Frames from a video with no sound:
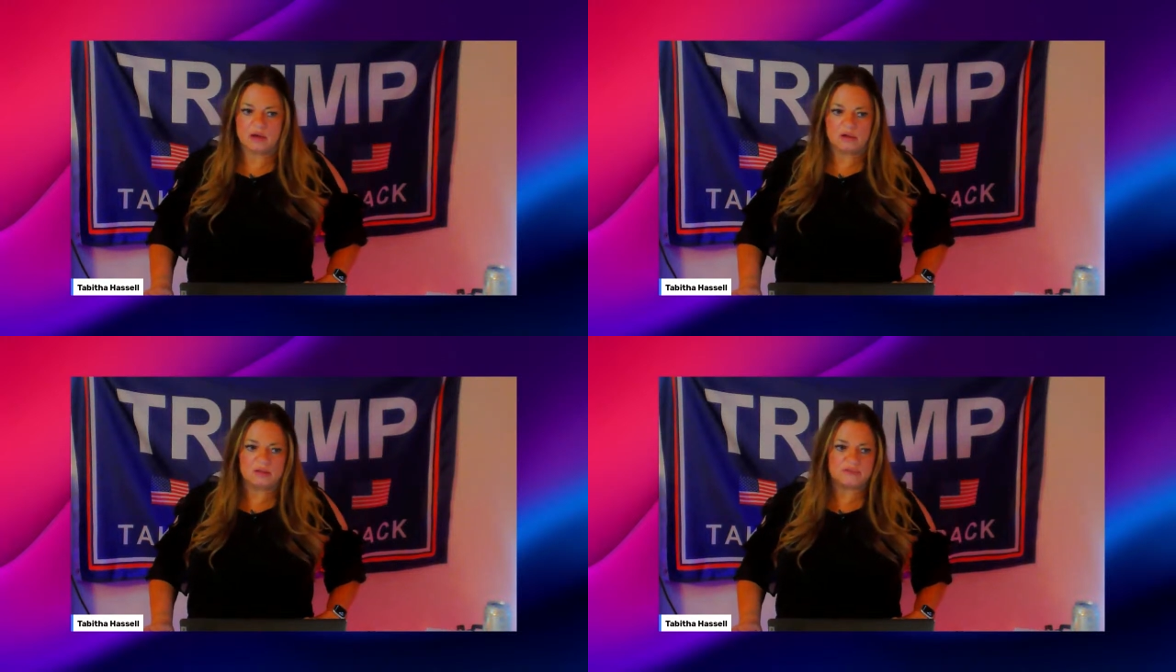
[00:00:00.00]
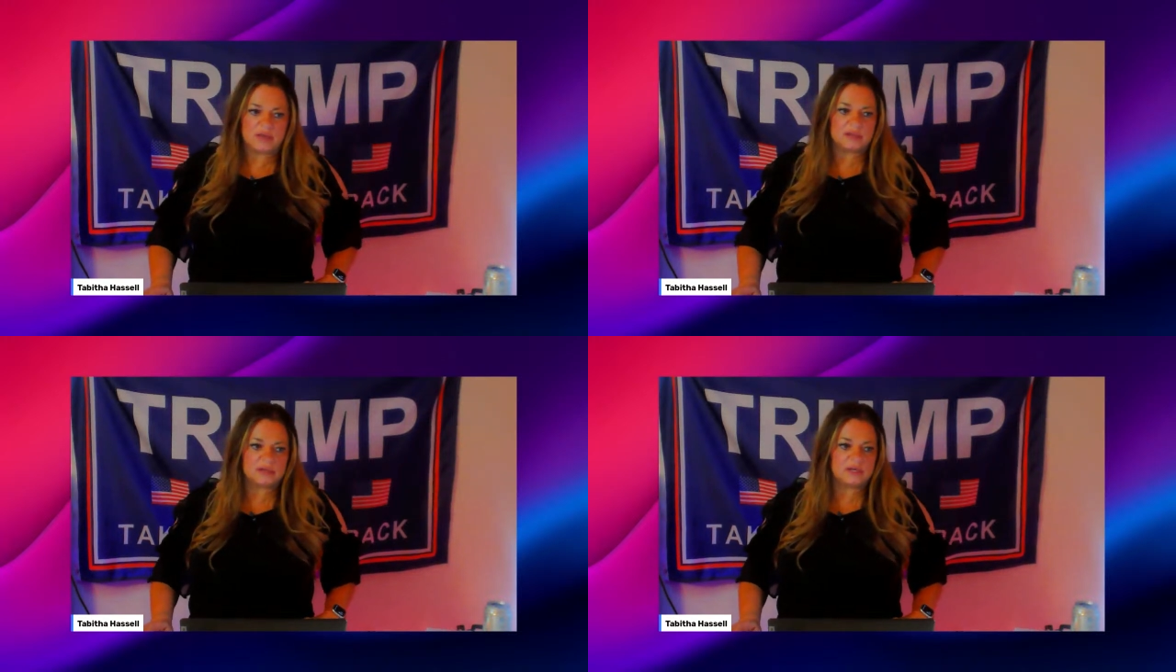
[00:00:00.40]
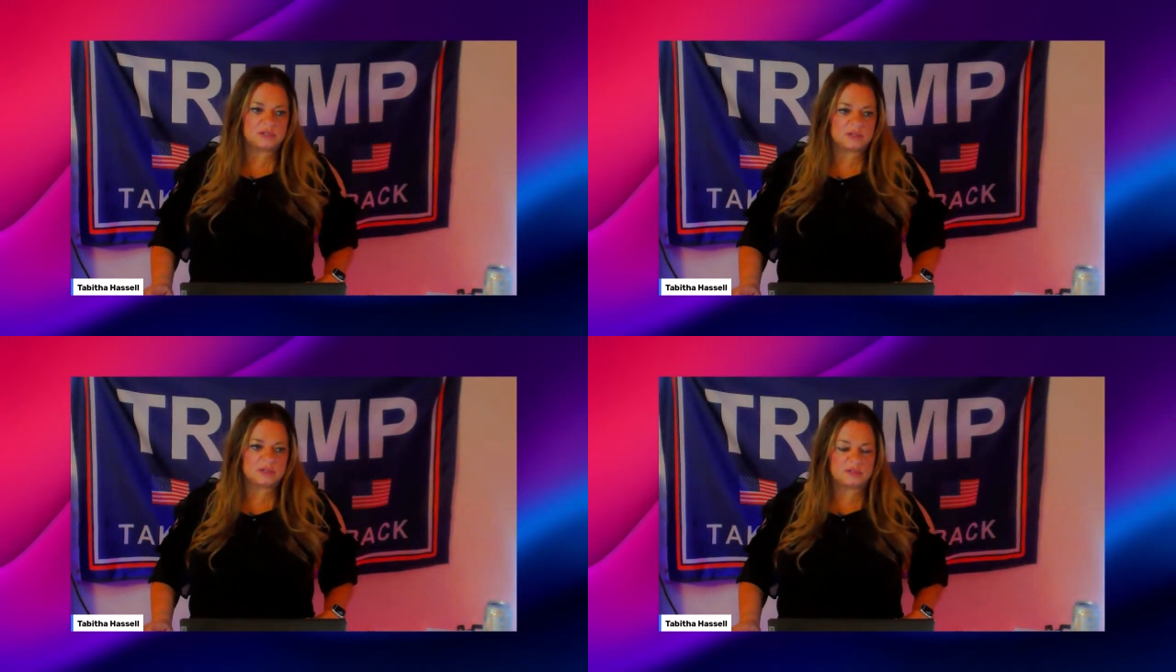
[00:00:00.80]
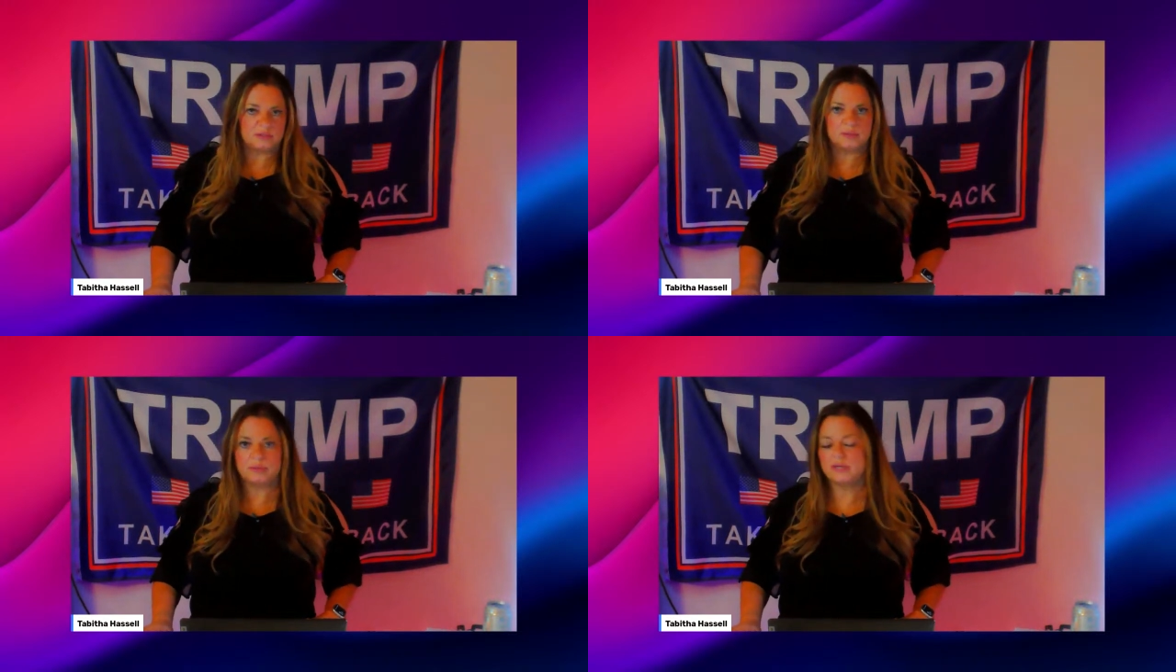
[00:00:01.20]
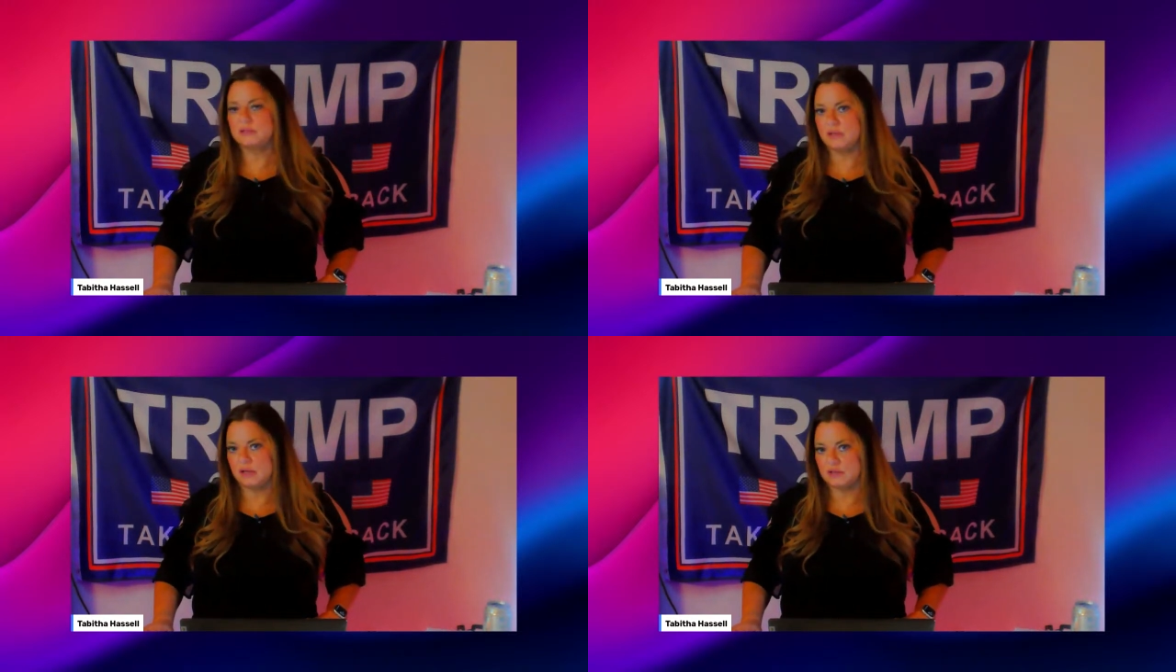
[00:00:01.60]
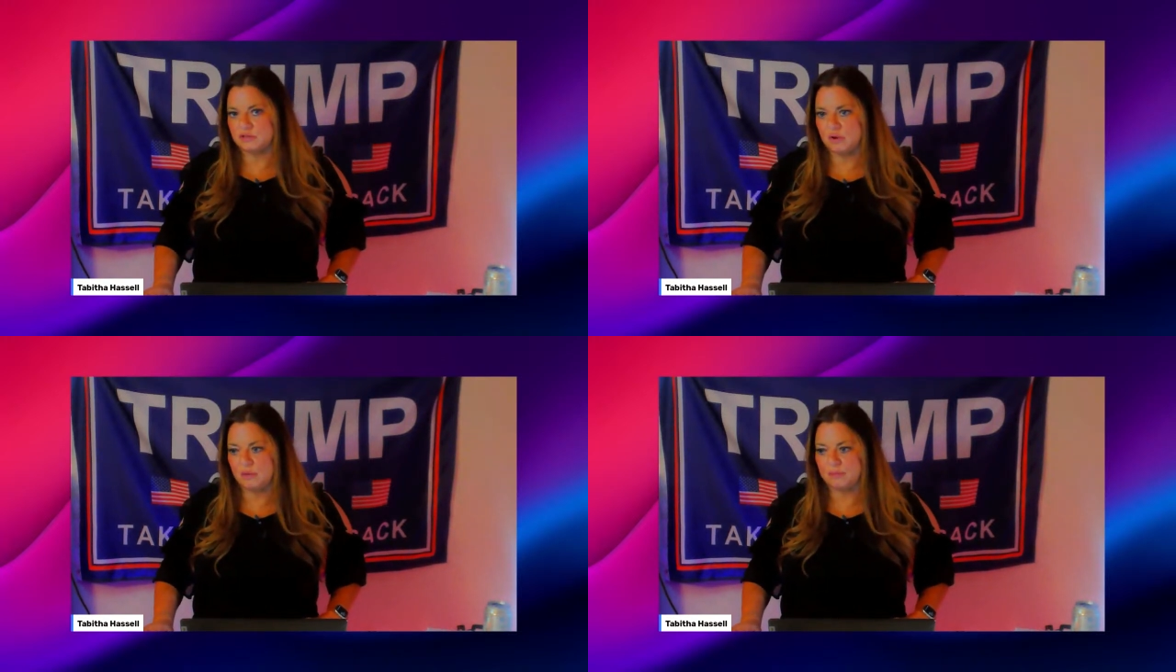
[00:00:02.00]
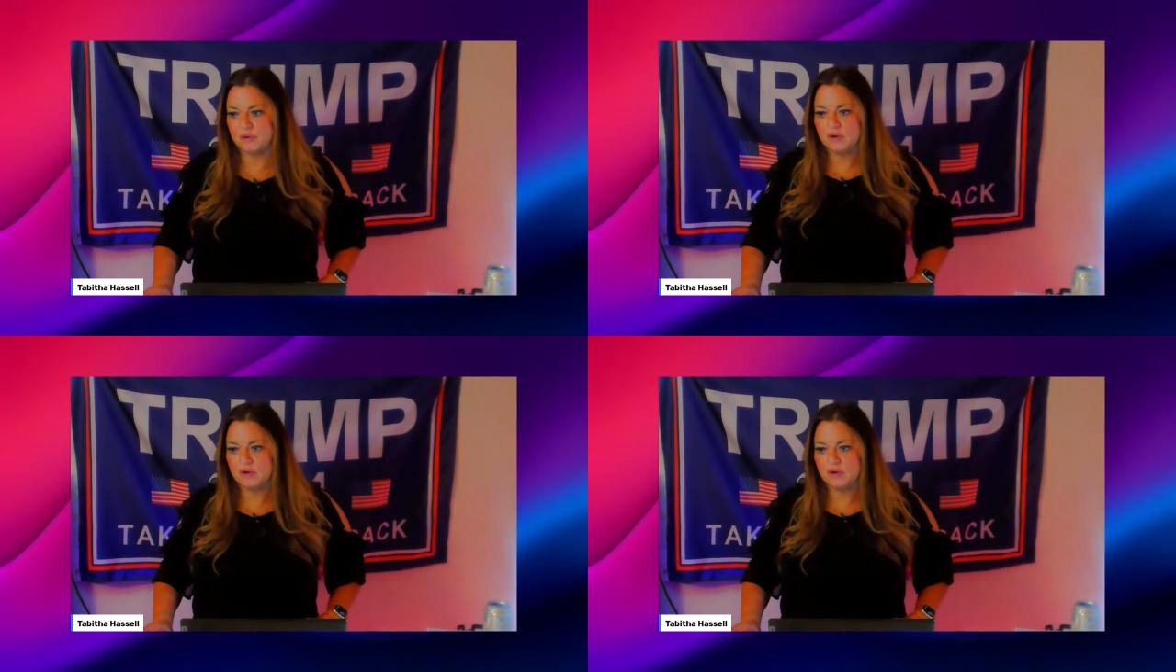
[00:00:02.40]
all of the allegations that have been placed against Trump